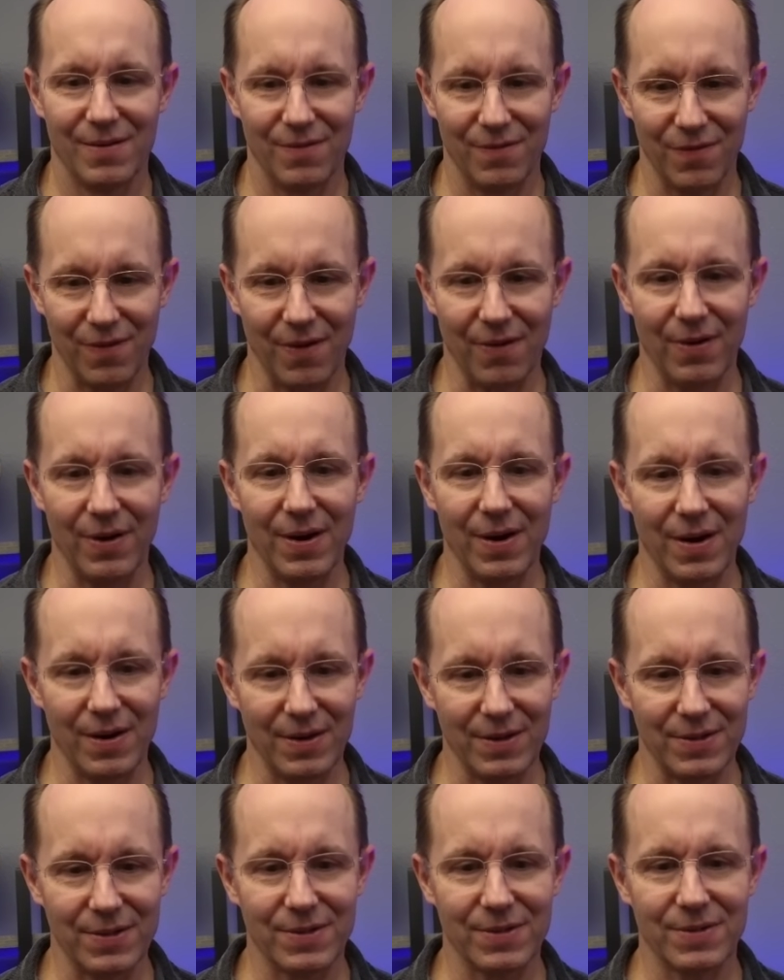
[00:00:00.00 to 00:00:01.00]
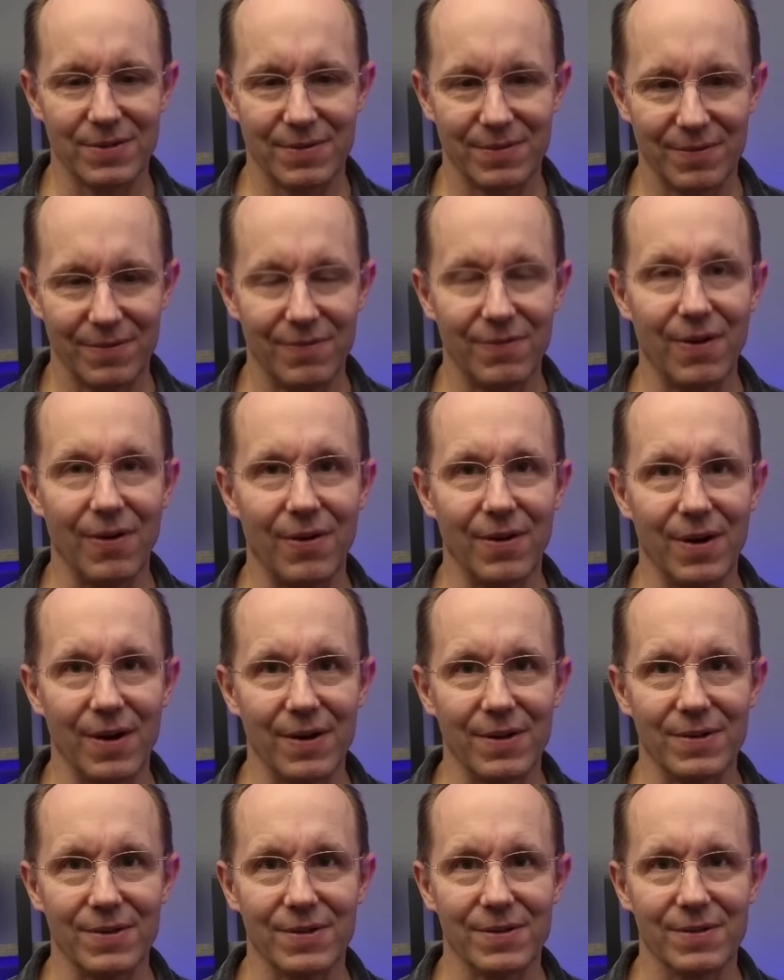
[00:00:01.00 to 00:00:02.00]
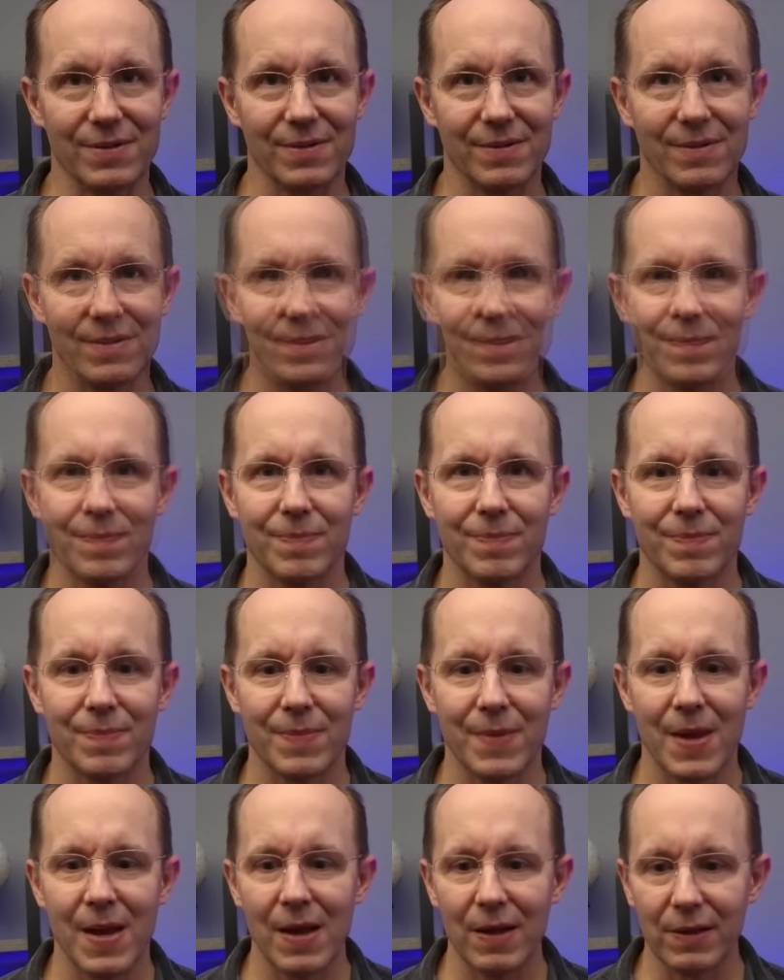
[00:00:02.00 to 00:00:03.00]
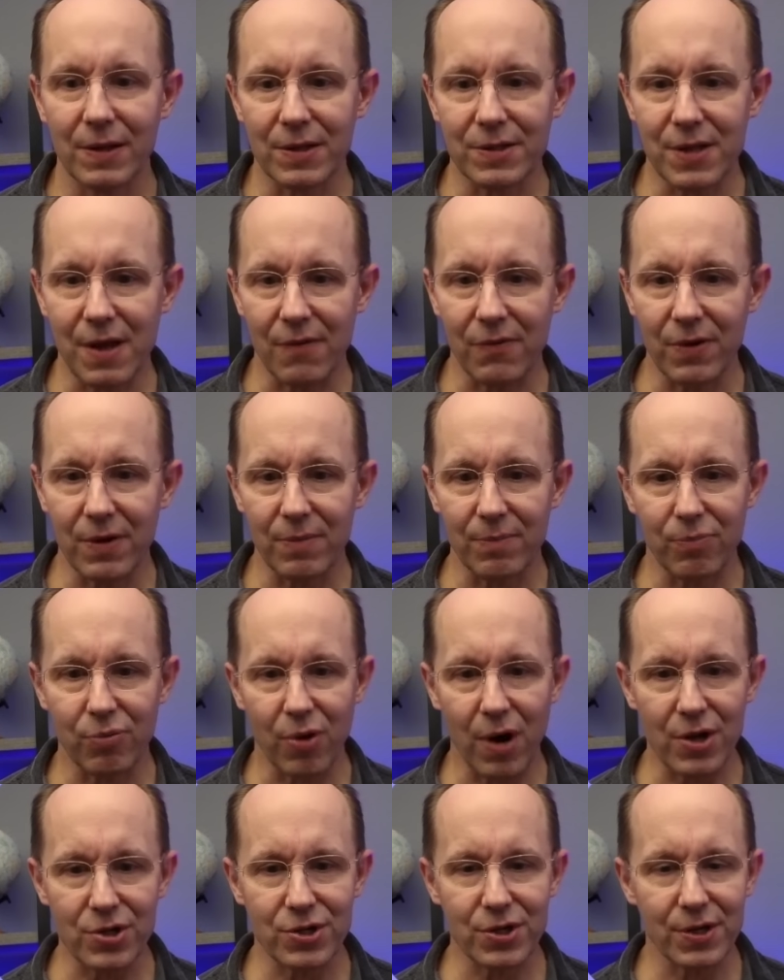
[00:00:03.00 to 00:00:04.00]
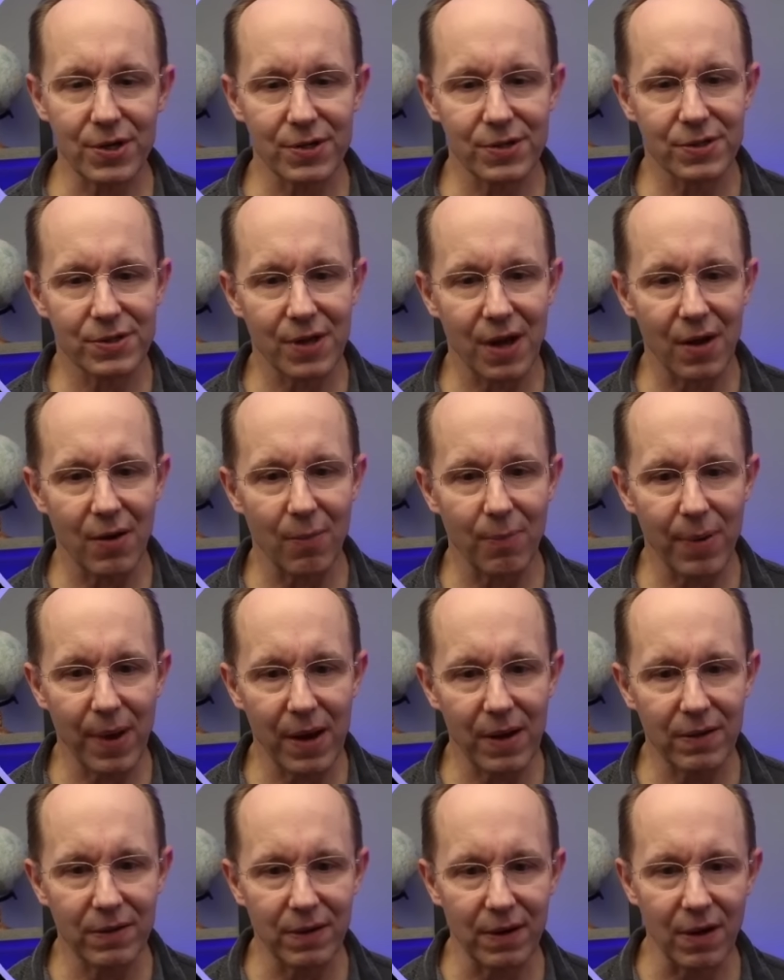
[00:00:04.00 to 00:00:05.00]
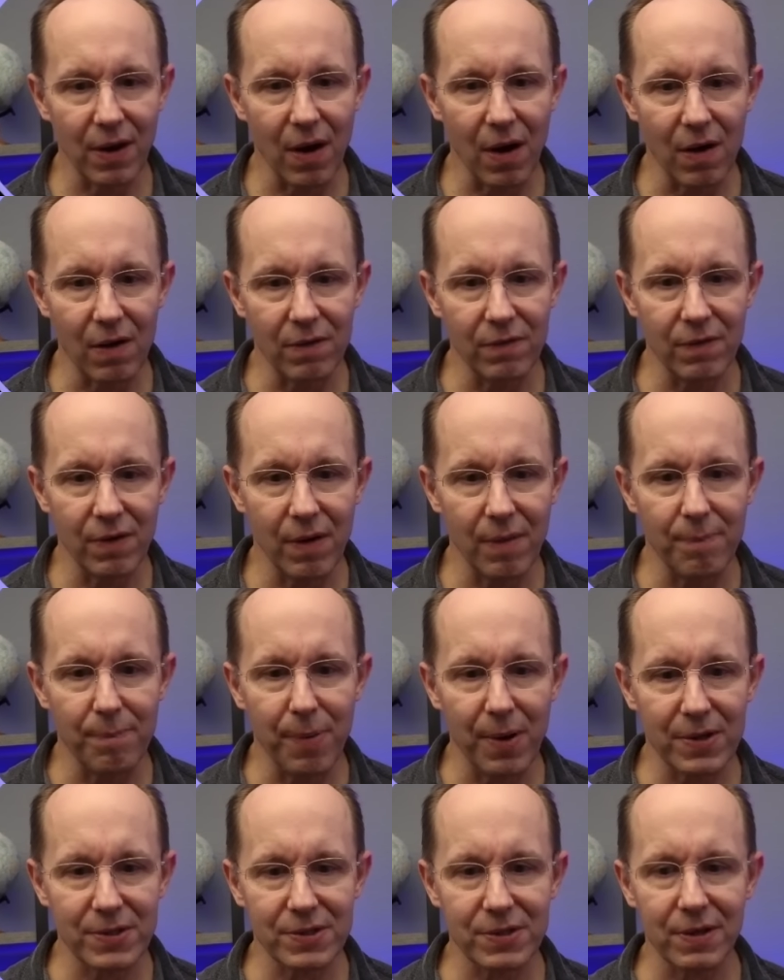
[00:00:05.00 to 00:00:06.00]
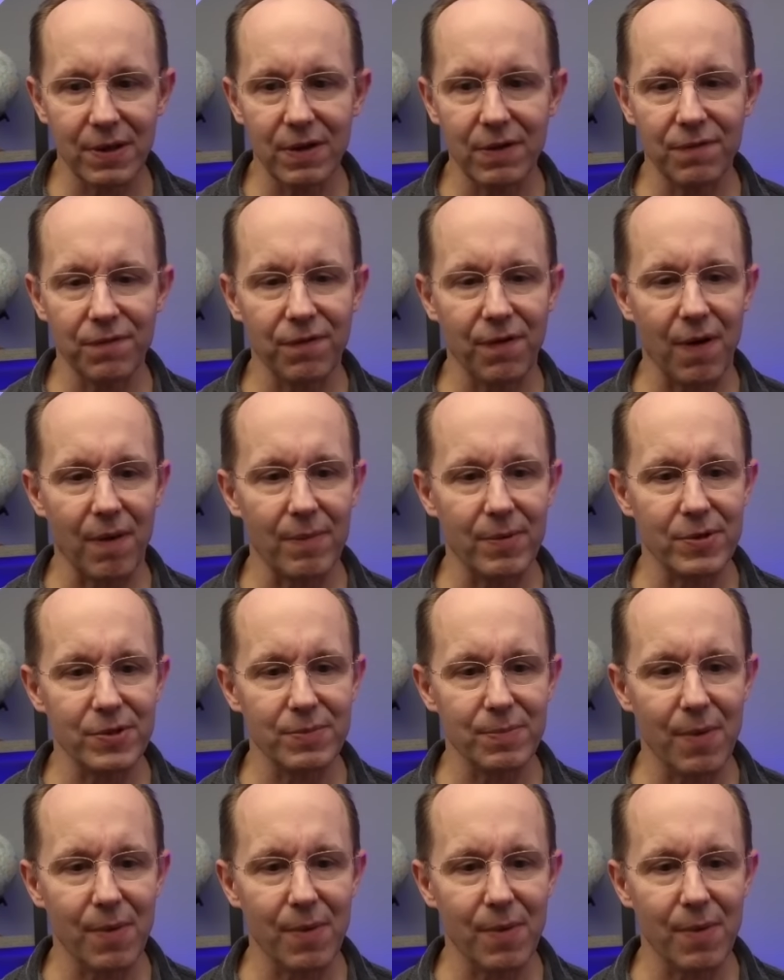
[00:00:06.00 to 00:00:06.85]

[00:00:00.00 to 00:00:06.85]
Very nice, very nice. Let's have an impressionist style painting of a bustling farmer's